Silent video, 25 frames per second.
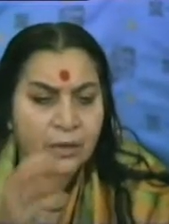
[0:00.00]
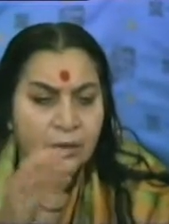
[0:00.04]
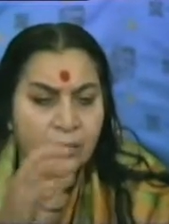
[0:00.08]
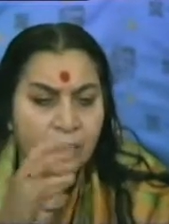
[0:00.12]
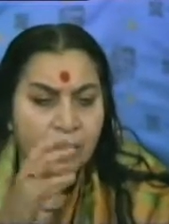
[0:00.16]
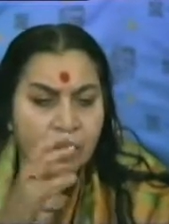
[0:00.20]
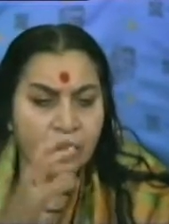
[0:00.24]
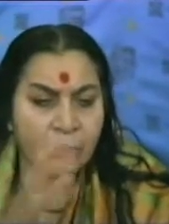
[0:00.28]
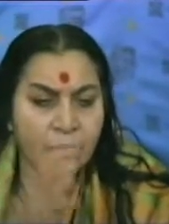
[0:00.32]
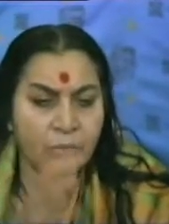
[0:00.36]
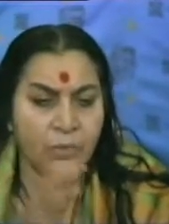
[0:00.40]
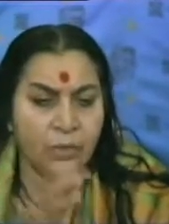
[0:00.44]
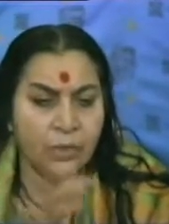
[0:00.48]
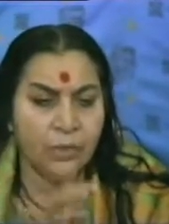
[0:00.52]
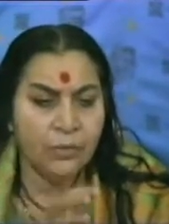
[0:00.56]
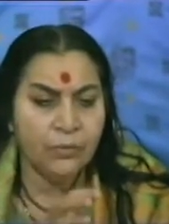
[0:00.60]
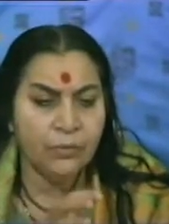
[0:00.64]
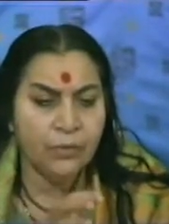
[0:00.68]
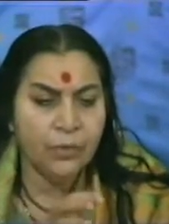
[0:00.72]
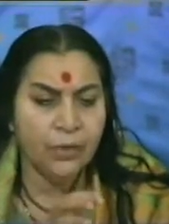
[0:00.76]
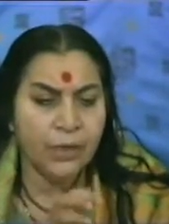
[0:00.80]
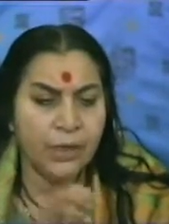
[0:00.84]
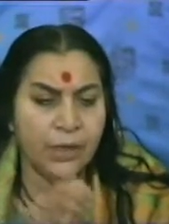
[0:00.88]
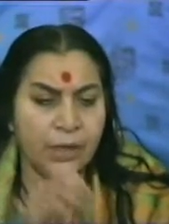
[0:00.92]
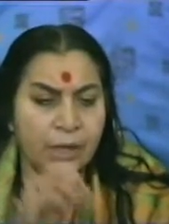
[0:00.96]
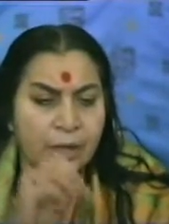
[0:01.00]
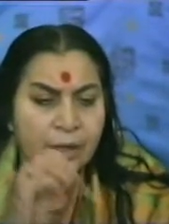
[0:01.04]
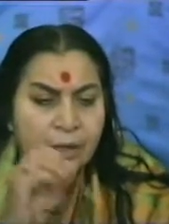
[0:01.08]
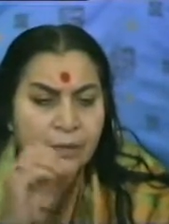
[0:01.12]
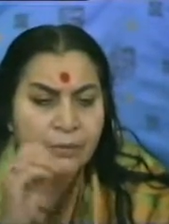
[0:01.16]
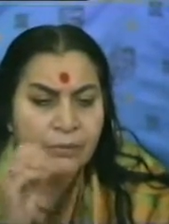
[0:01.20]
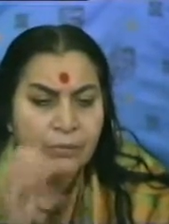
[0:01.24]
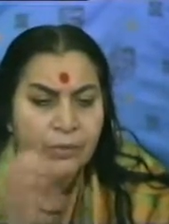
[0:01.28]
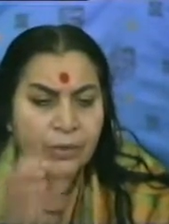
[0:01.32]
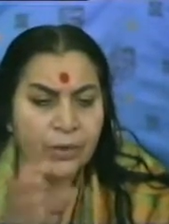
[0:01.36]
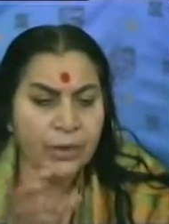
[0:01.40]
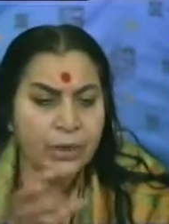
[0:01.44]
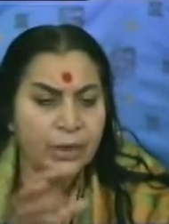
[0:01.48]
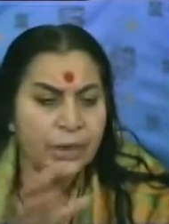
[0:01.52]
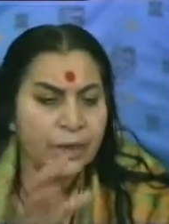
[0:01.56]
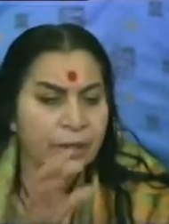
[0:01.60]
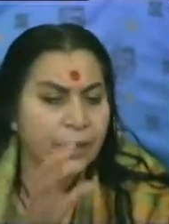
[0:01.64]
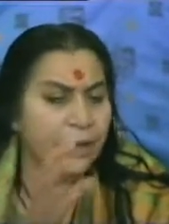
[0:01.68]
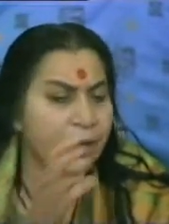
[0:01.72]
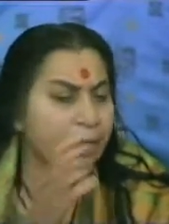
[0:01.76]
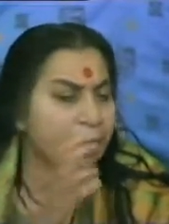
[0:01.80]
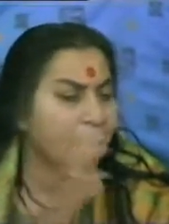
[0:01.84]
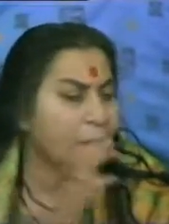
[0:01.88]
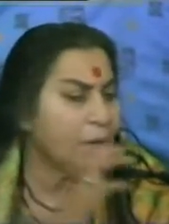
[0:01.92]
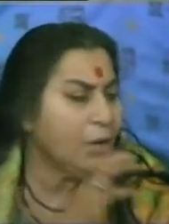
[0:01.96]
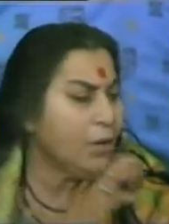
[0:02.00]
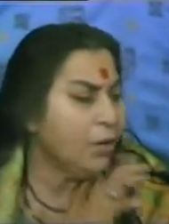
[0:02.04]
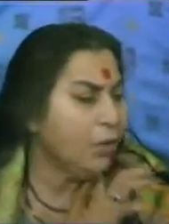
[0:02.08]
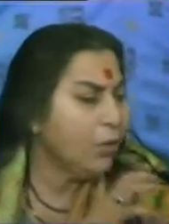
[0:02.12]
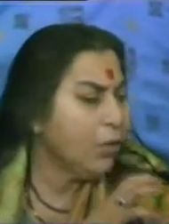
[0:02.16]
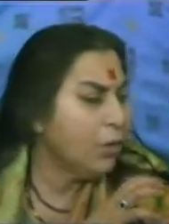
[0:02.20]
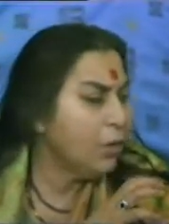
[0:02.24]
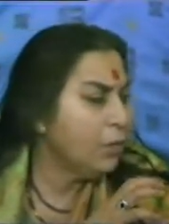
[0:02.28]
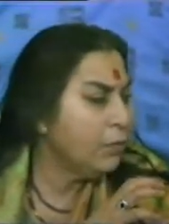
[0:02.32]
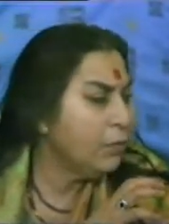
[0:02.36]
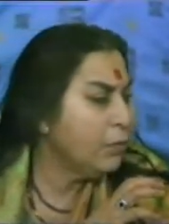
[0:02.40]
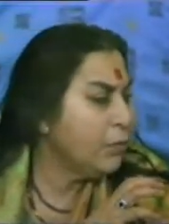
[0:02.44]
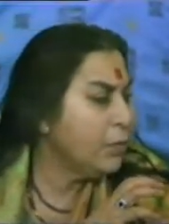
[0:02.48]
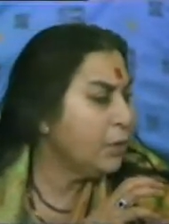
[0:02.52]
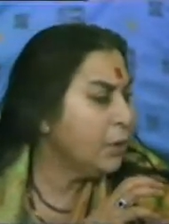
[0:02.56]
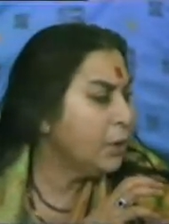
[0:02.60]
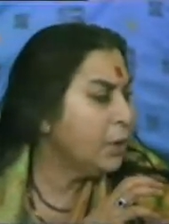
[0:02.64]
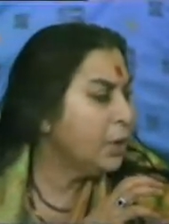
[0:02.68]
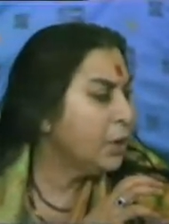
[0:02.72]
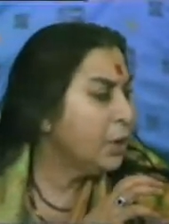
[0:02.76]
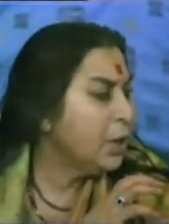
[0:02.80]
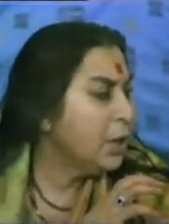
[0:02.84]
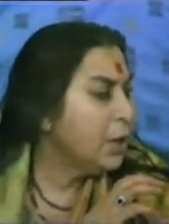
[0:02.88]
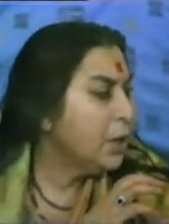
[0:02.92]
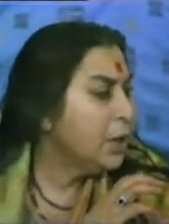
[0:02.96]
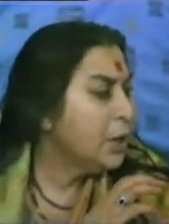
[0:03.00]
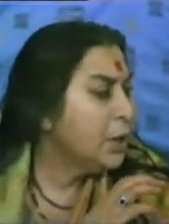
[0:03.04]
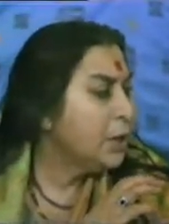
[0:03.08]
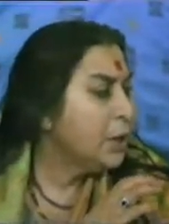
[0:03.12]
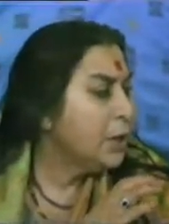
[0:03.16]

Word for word: not only for England, for India, or for